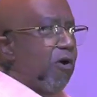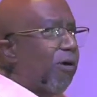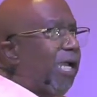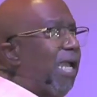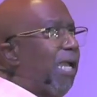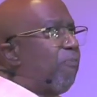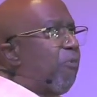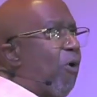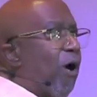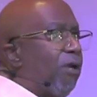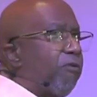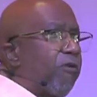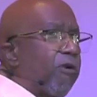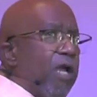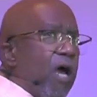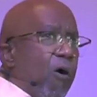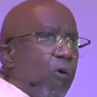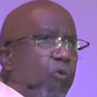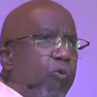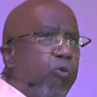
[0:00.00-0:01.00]
keep wondering,
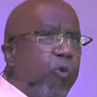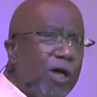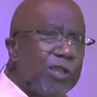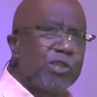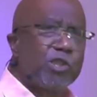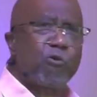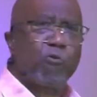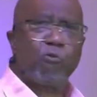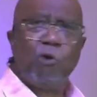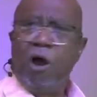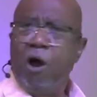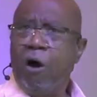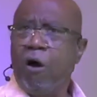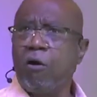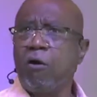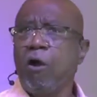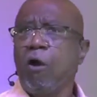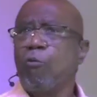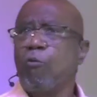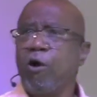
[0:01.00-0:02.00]
What's
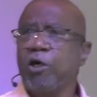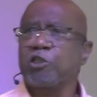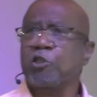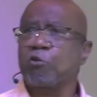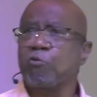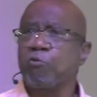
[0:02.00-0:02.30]
wrong? What's